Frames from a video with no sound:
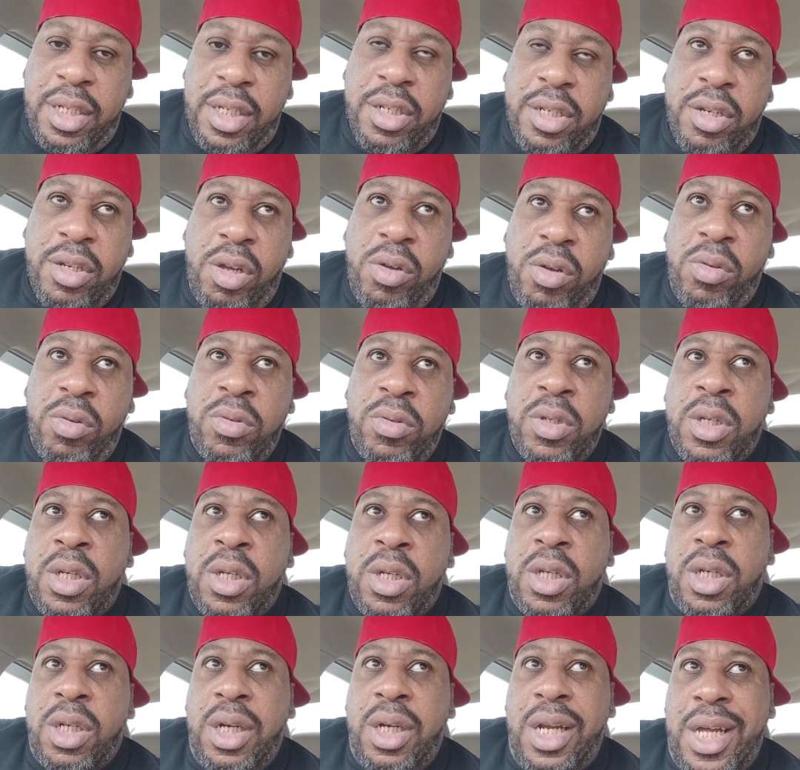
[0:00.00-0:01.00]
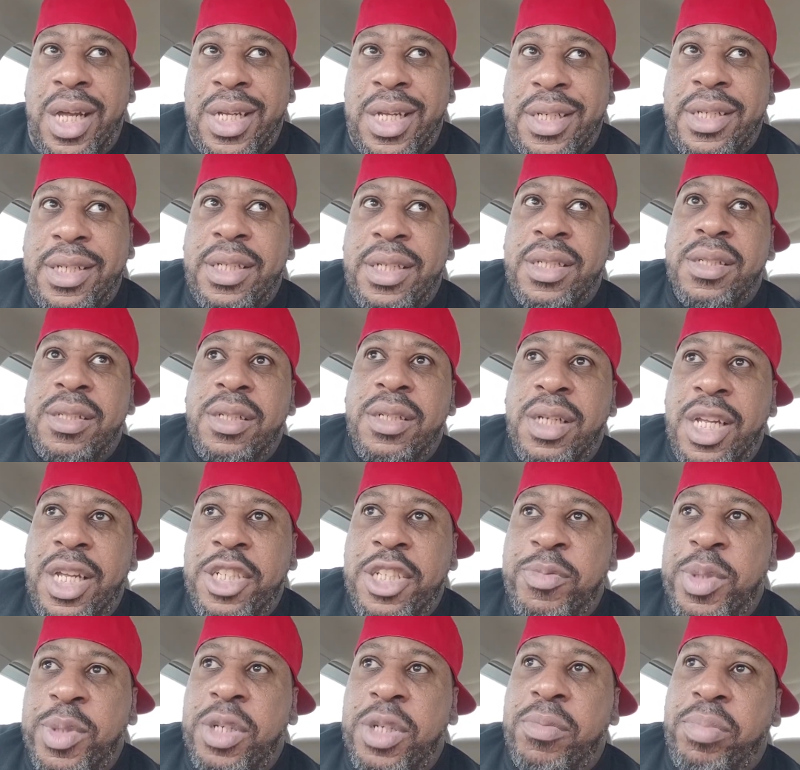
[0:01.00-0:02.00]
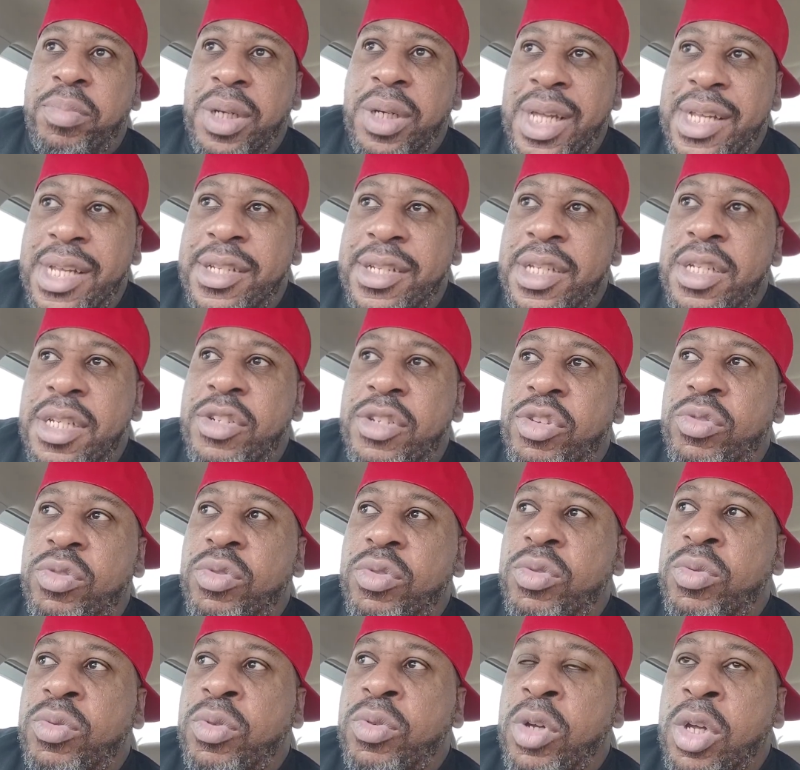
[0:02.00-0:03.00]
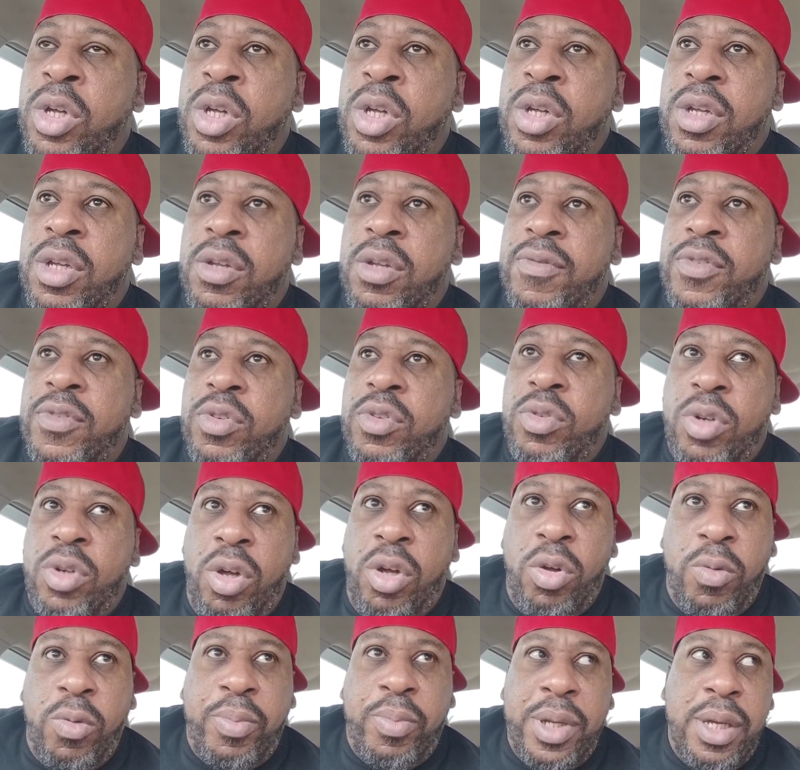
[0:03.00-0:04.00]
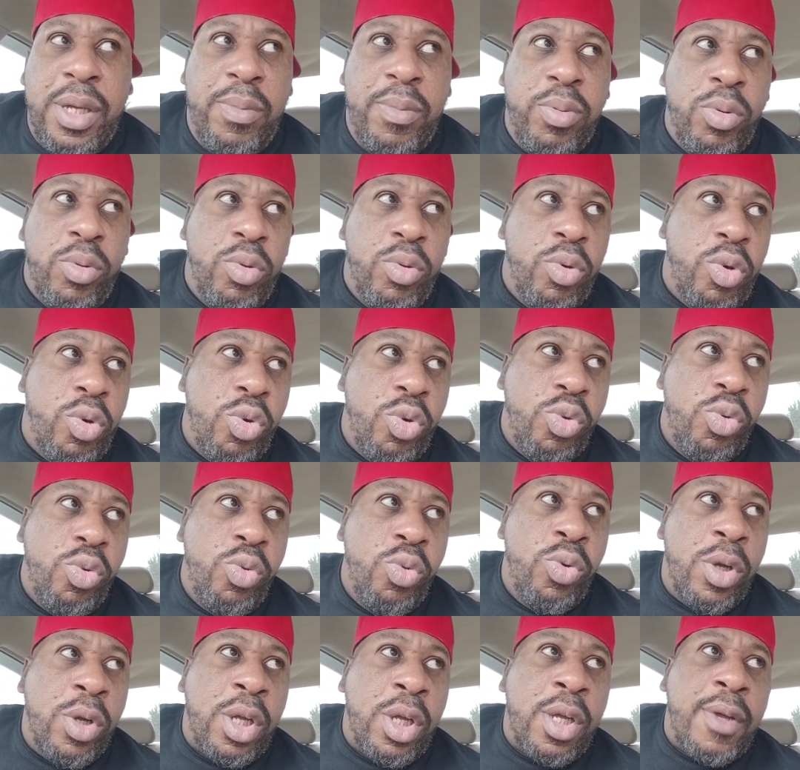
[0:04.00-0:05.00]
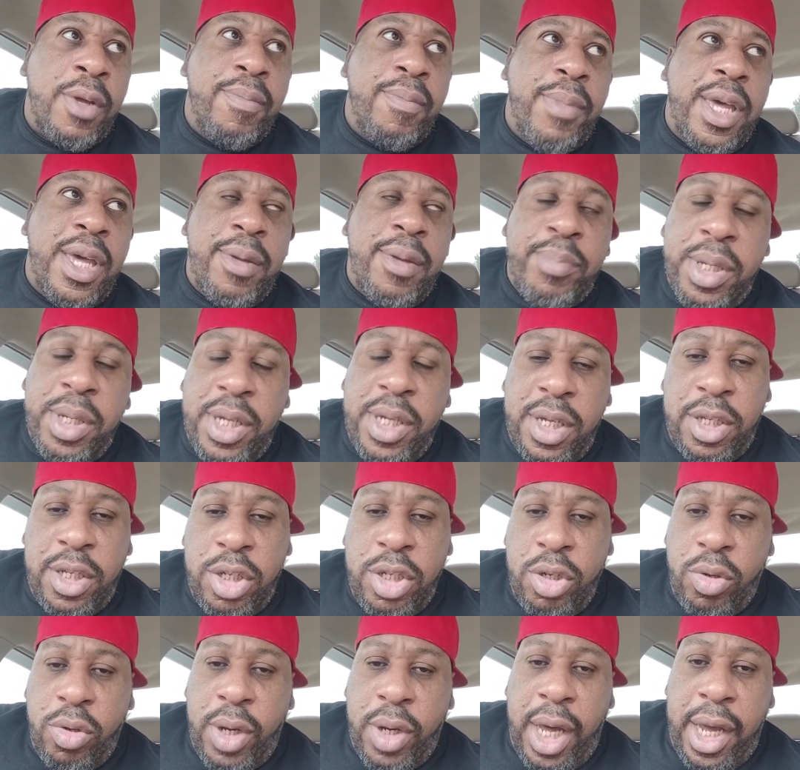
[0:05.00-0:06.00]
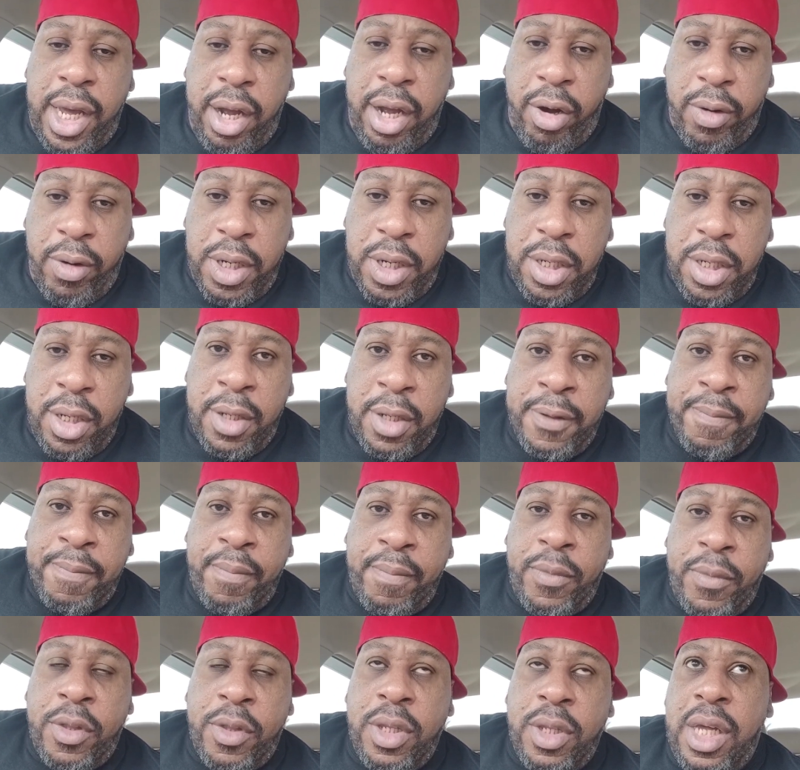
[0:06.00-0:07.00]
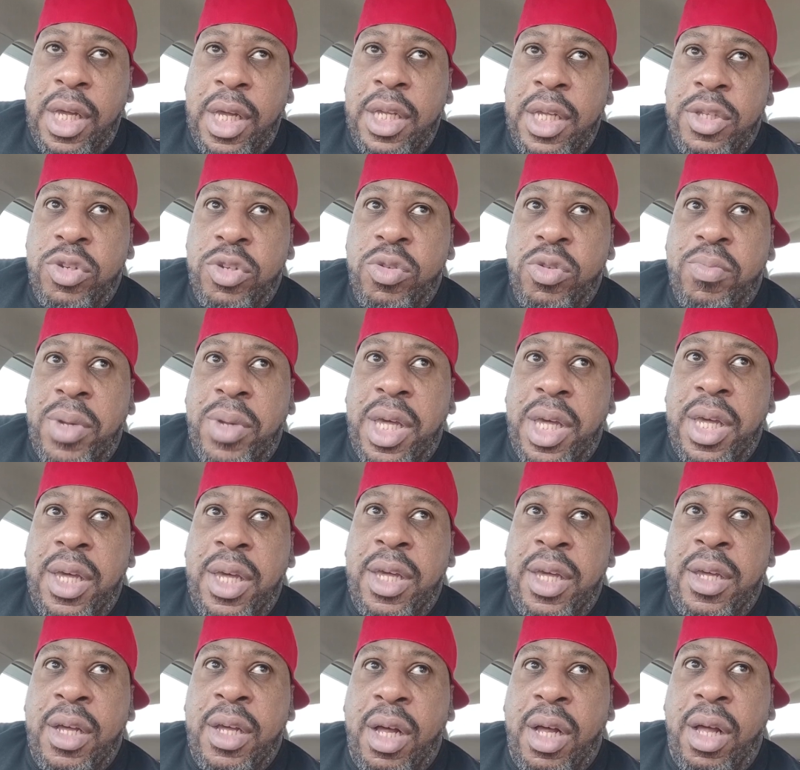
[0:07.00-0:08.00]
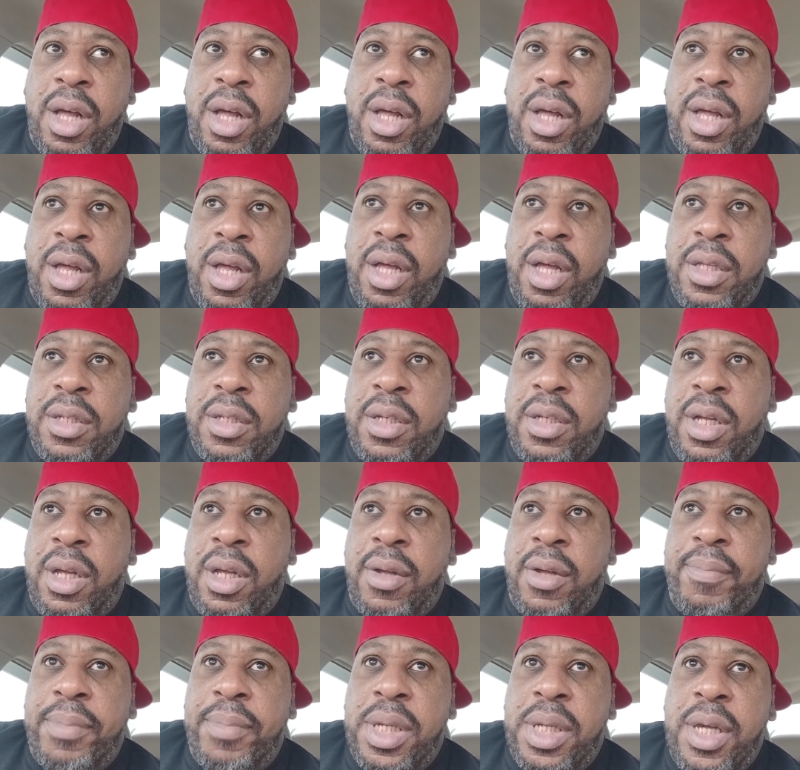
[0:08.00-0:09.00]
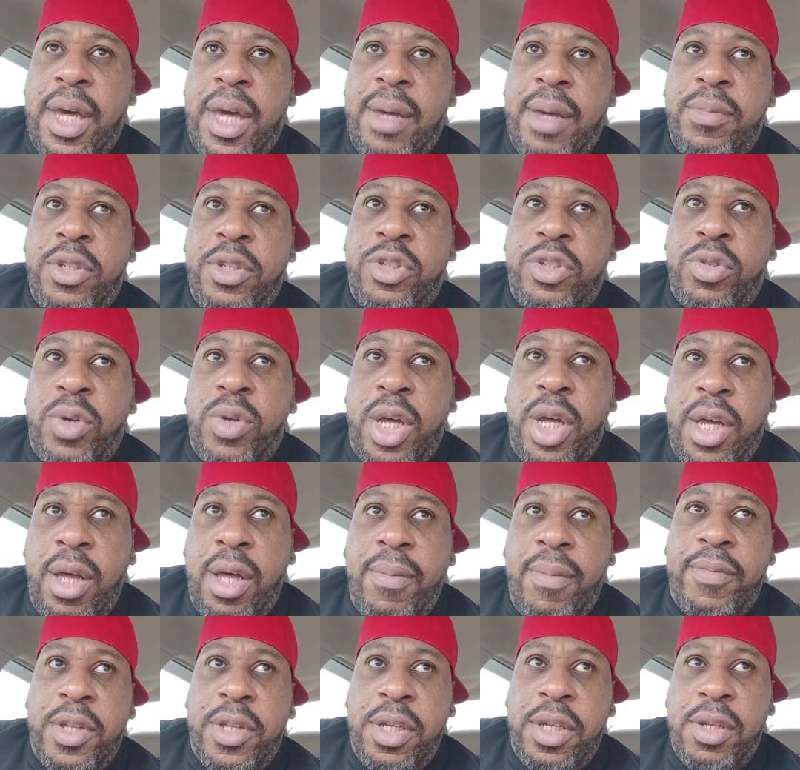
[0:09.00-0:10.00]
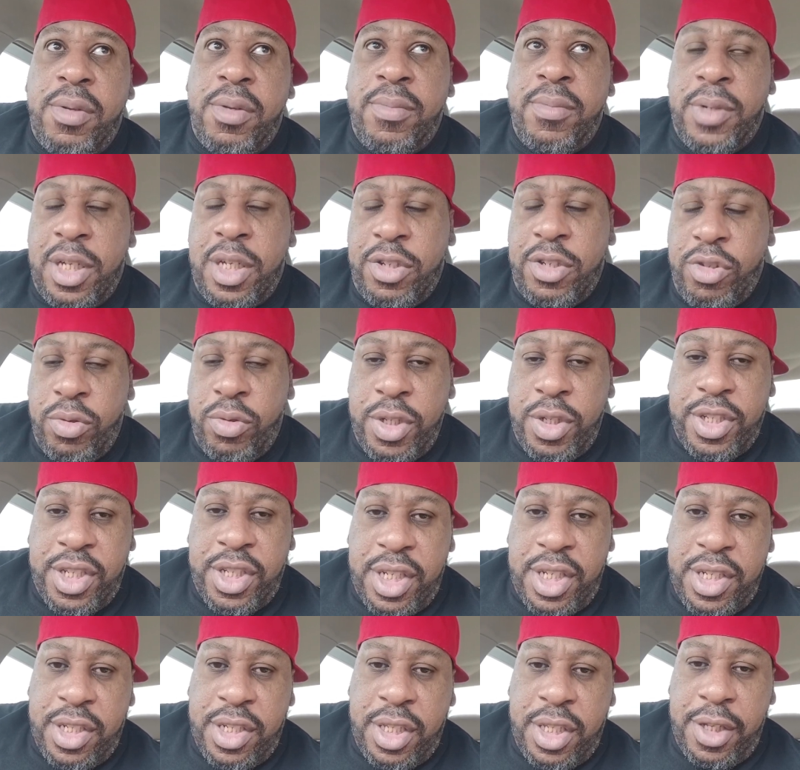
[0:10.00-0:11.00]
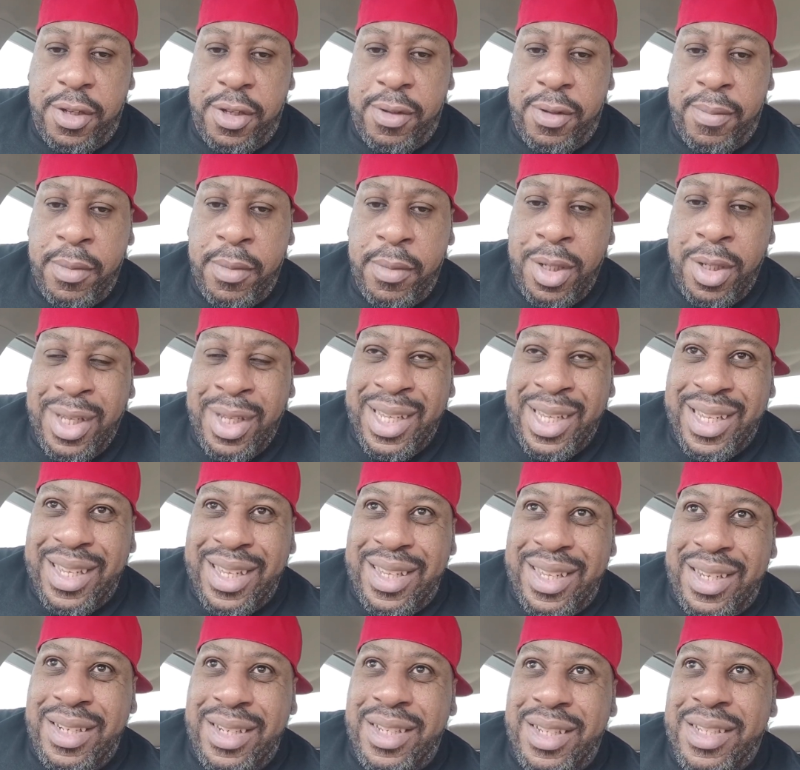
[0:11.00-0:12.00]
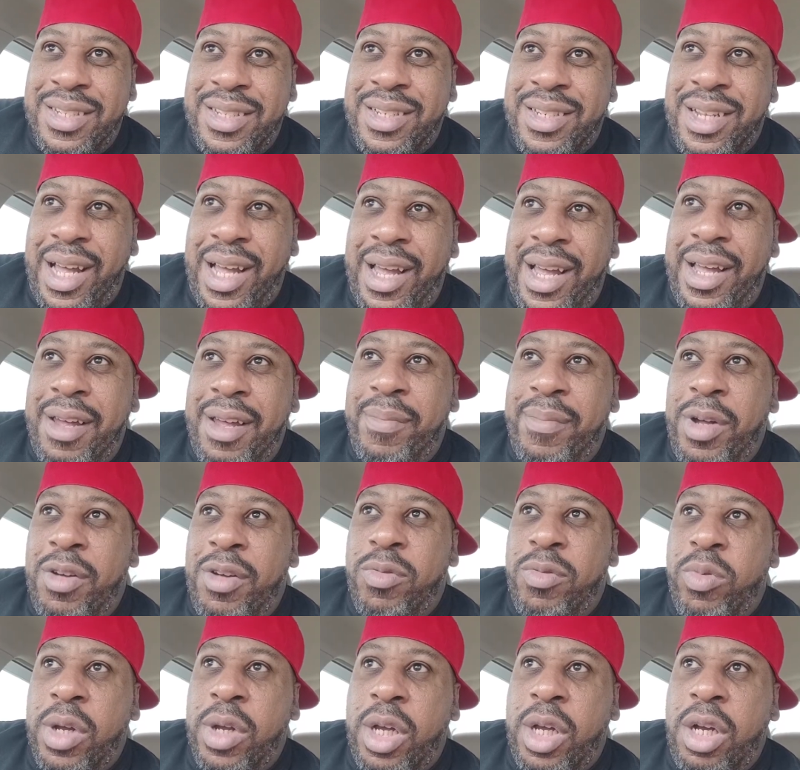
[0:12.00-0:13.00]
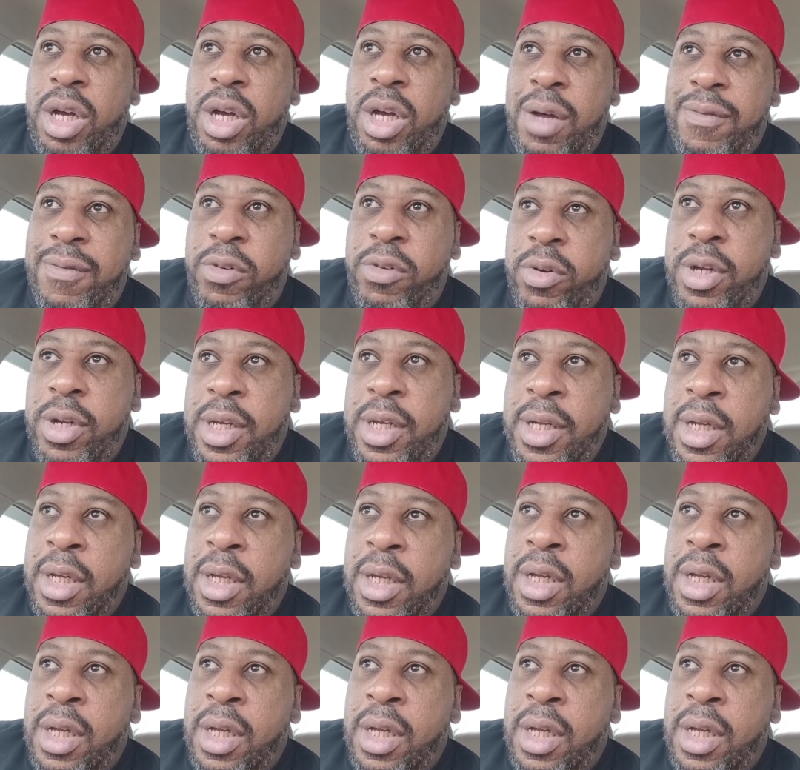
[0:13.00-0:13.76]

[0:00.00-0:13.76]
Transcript: So let's let's be a blessing to if you know people who may be in your area that you may uh, uh, be able to help them and to assist them in this time of recovery.